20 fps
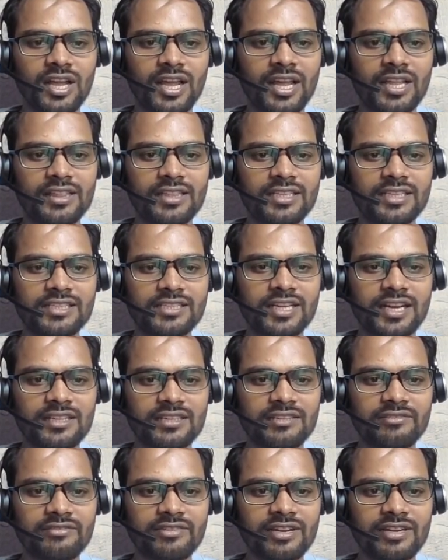and these are
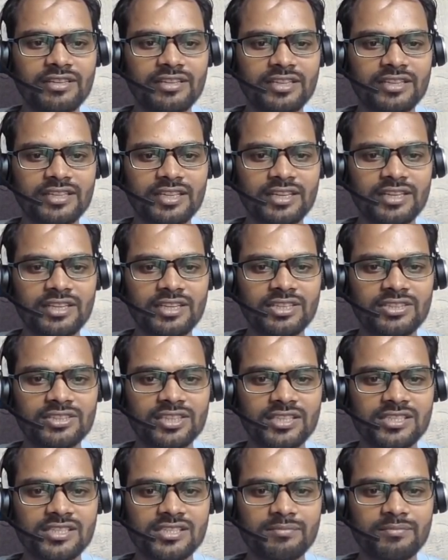the filter
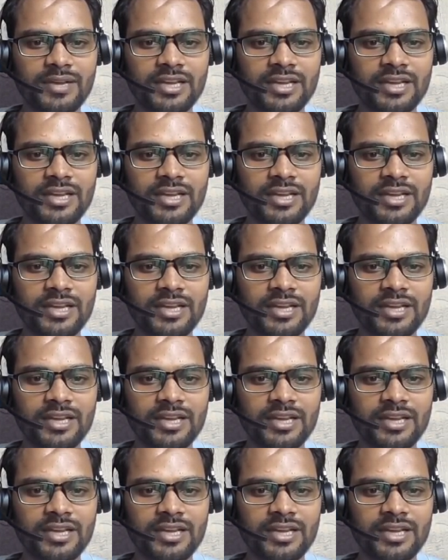conditions,